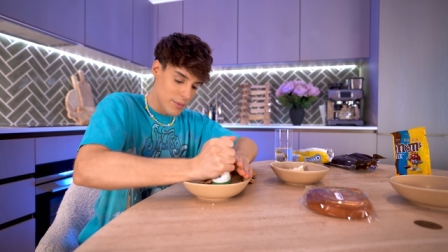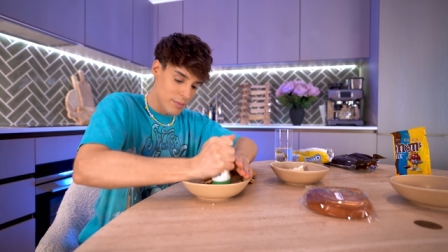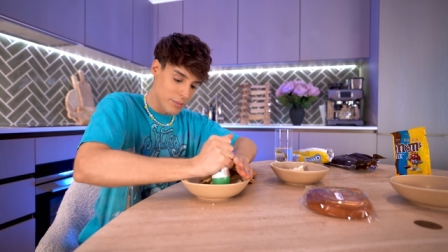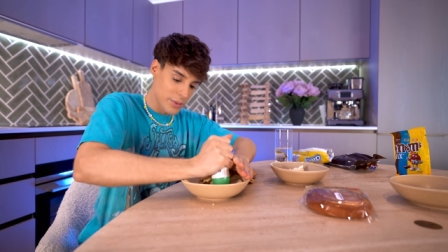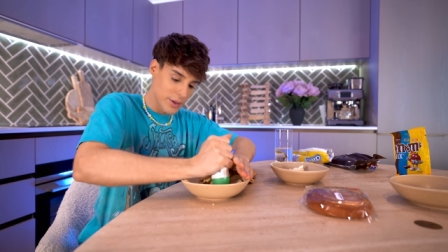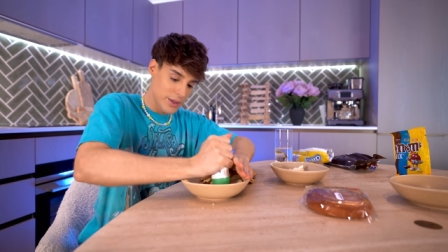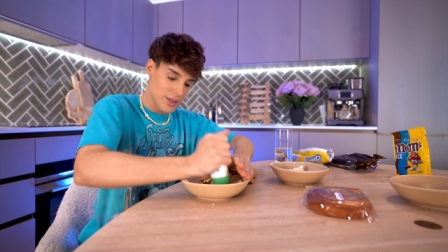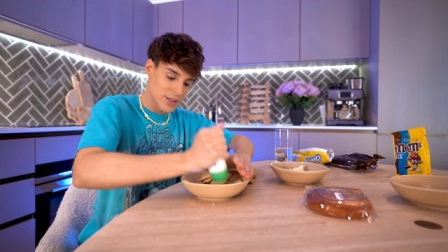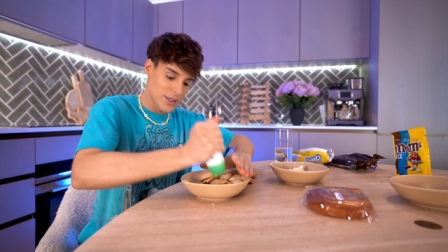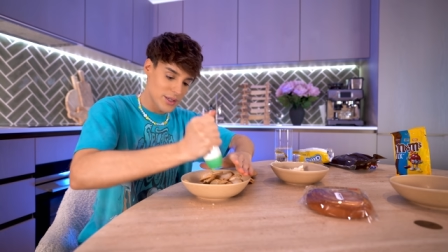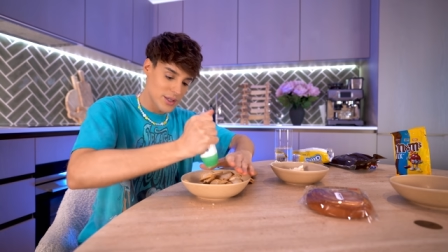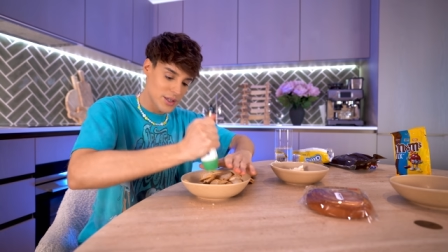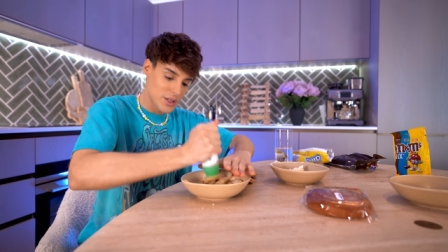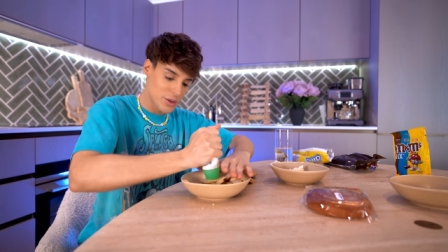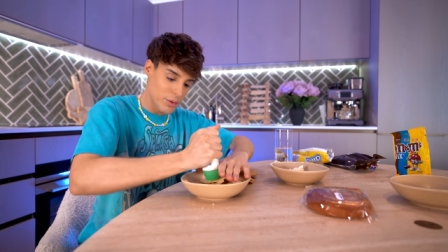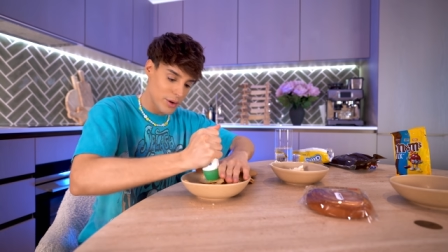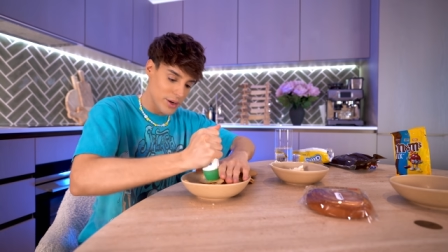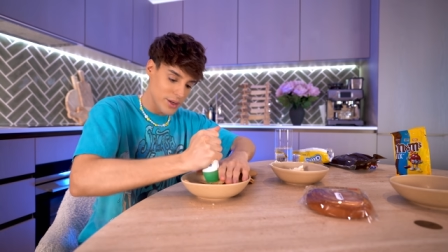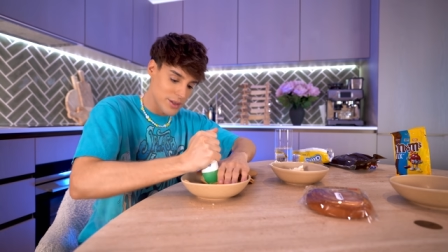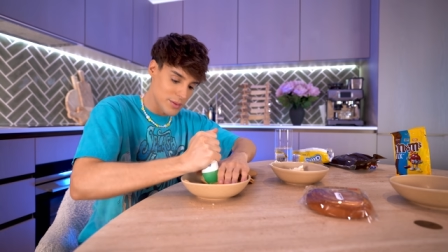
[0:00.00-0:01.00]
because this is
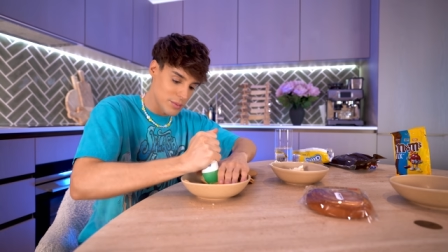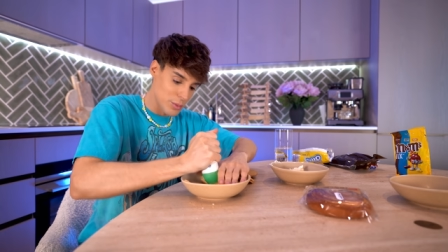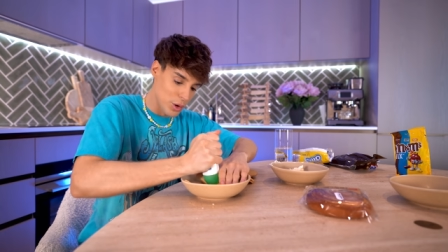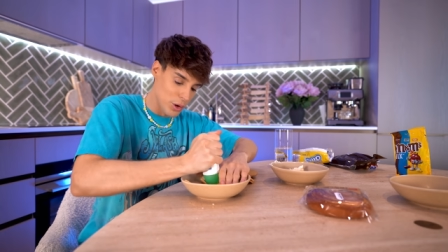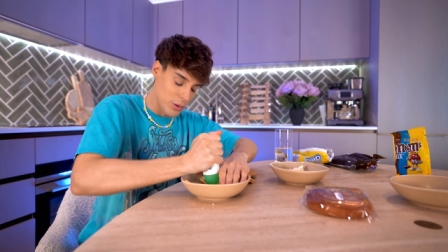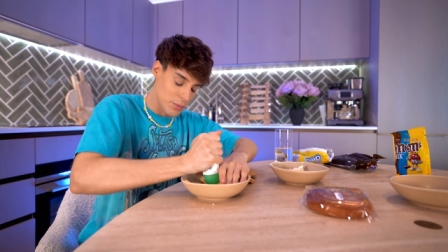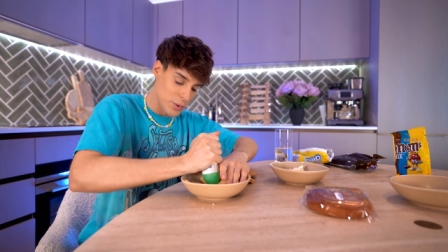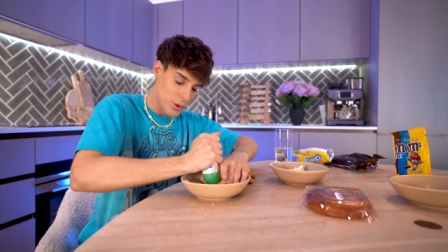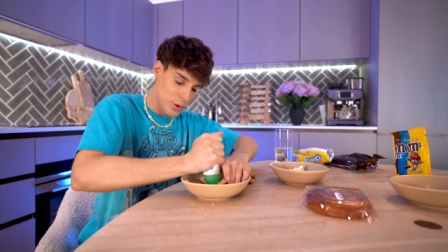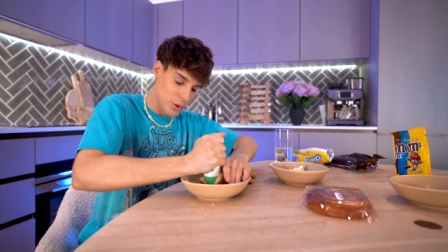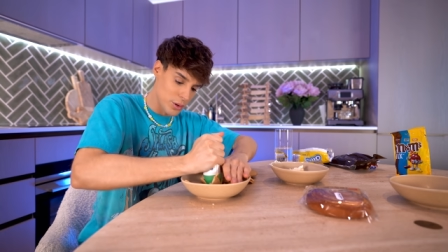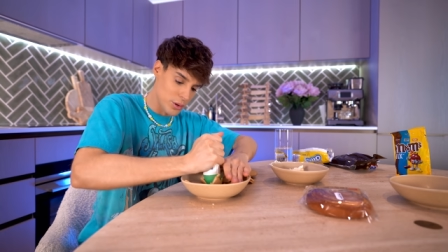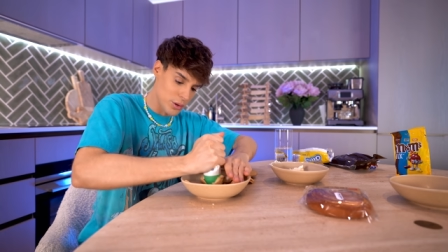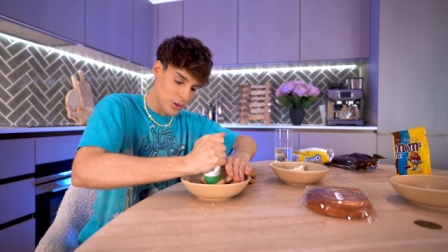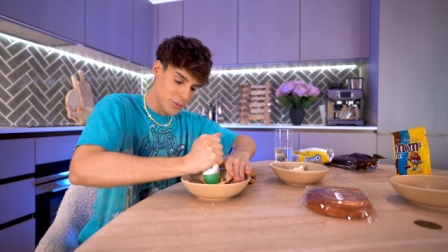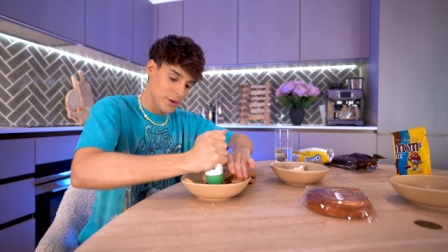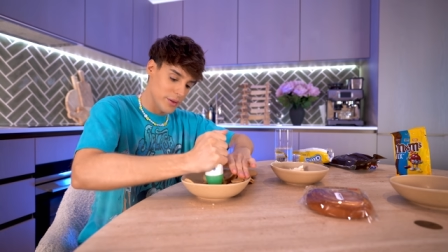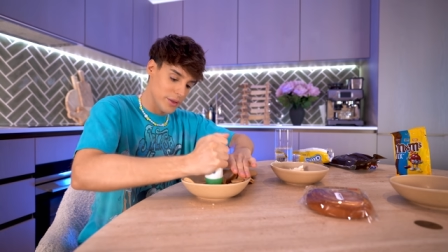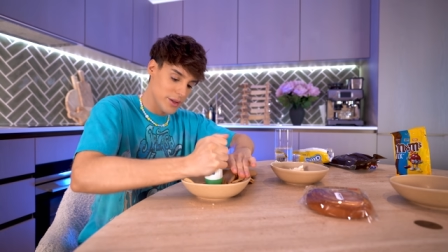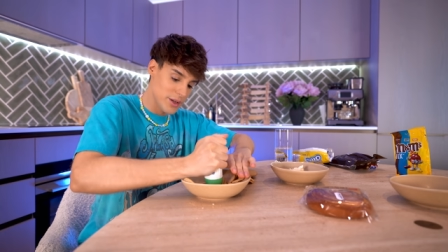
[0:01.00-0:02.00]
quite a small bowl
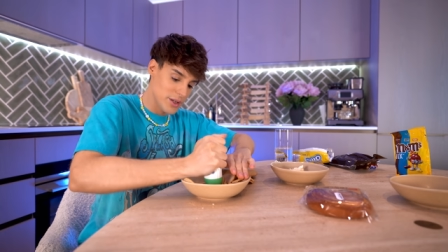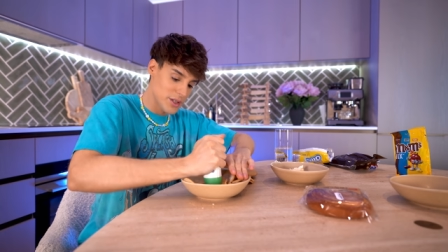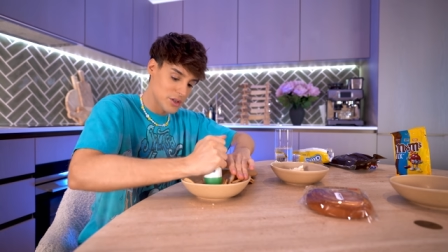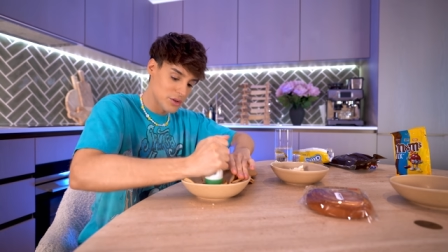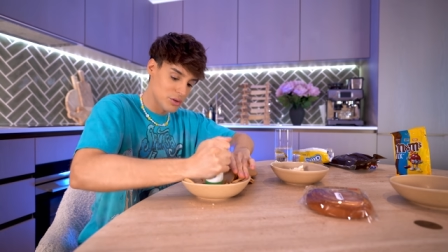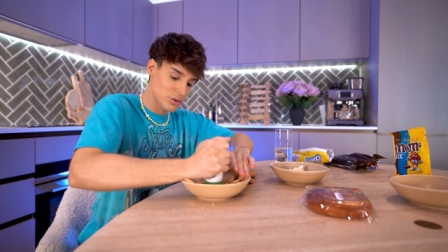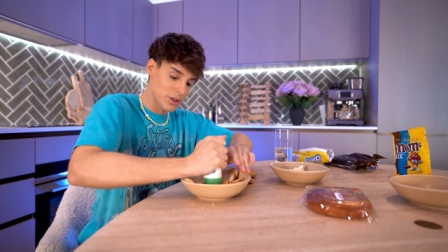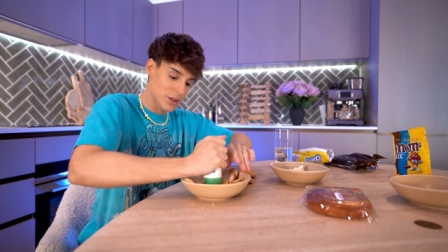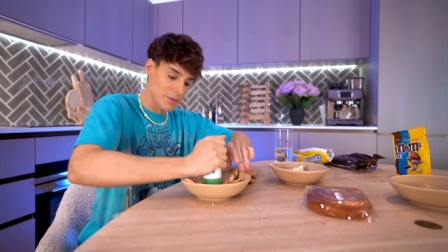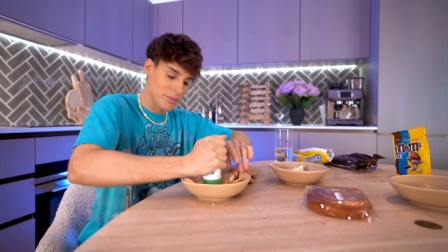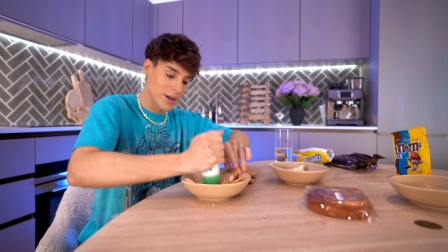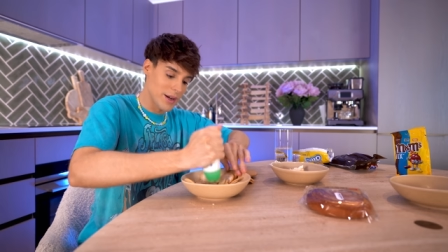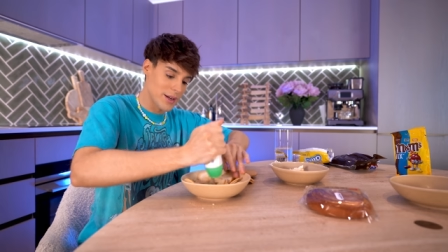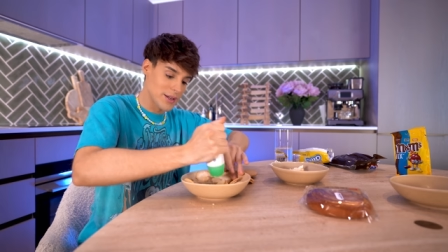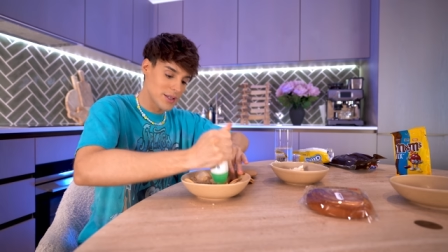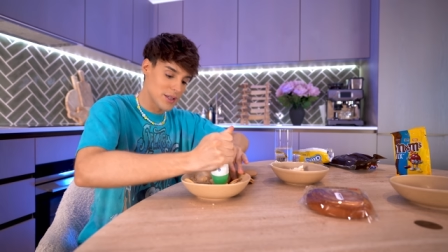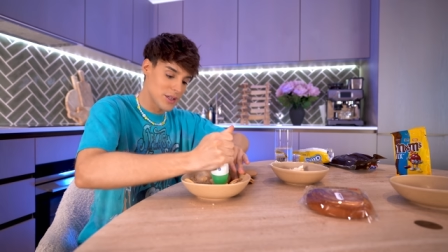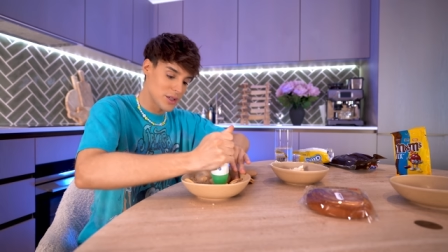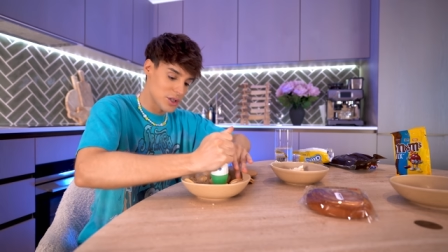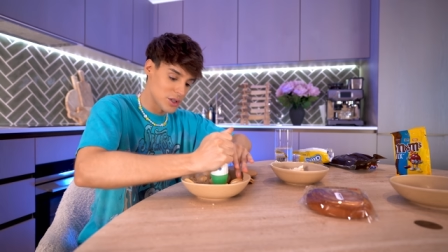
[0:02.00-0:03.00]
this truly
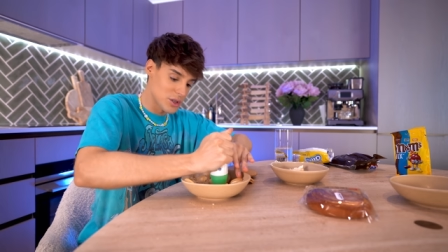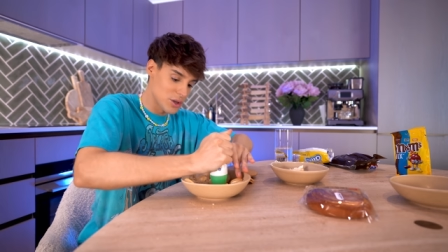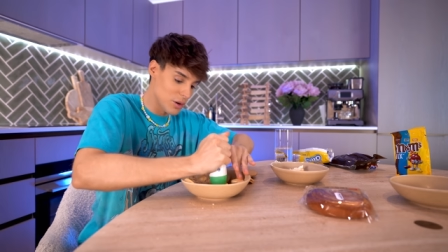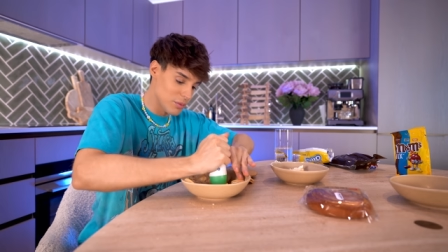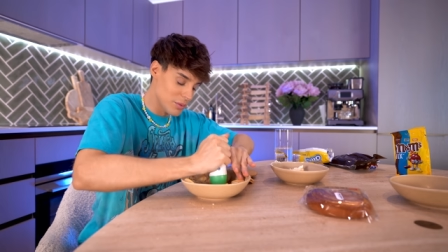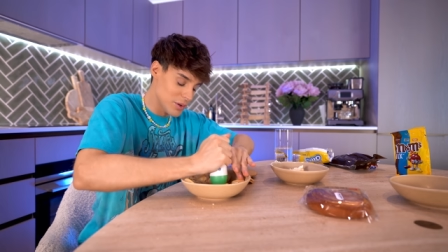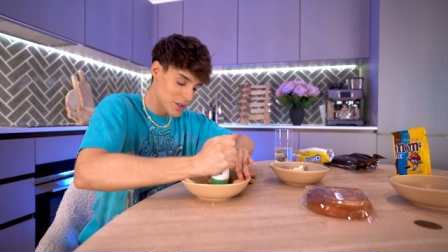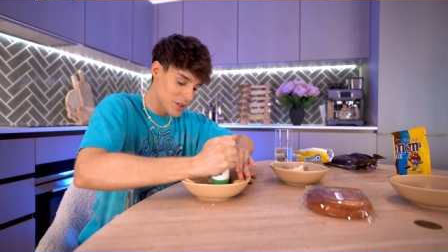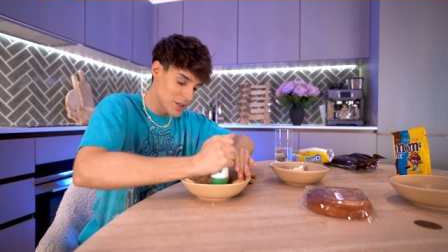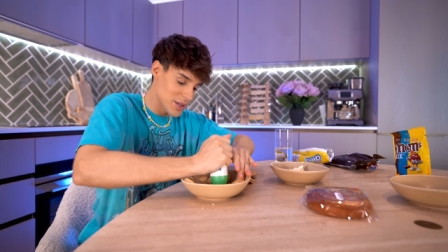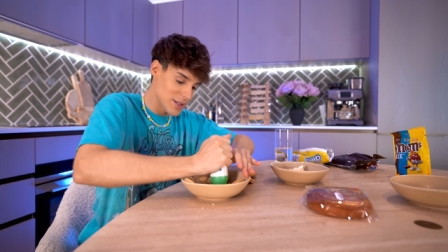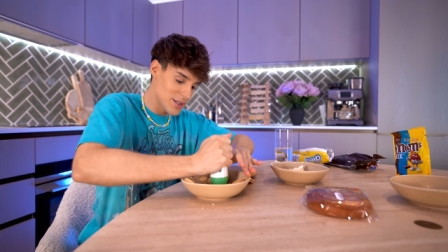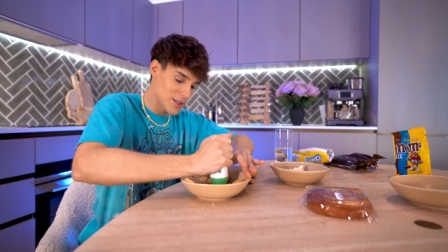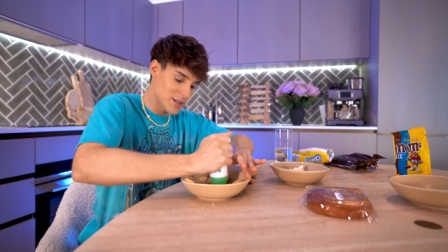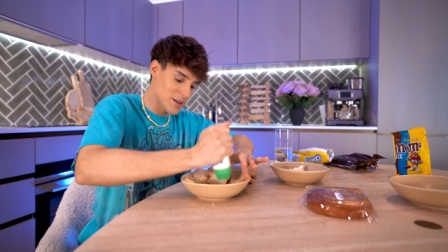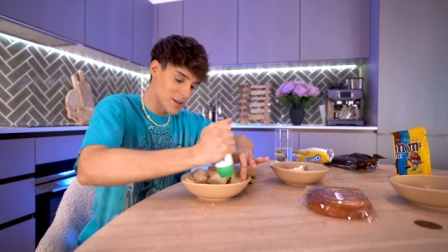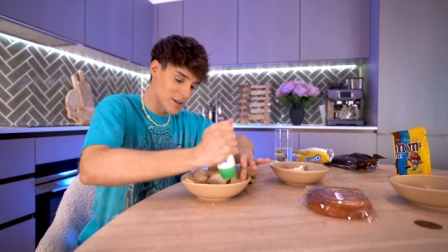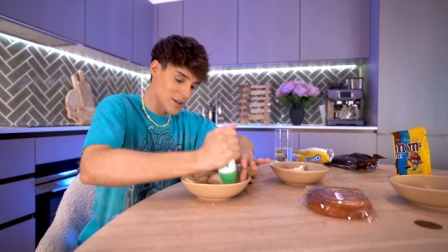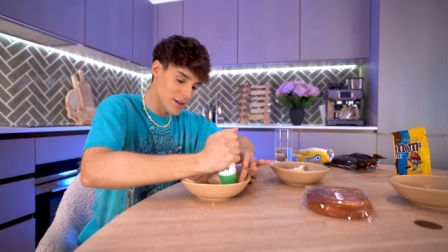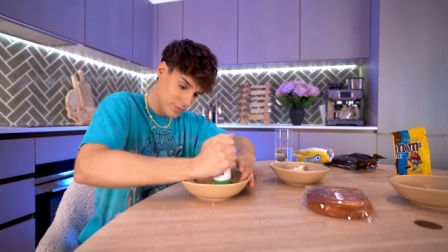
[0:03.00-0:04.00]
makes this so much
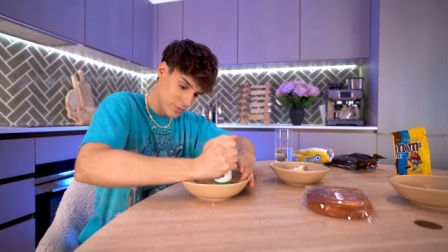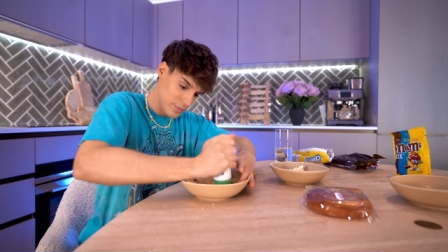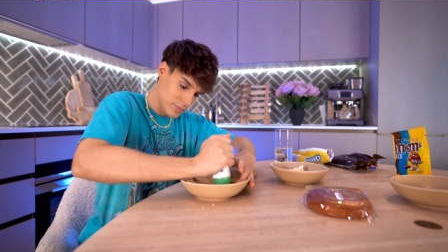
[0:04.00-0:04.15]
easier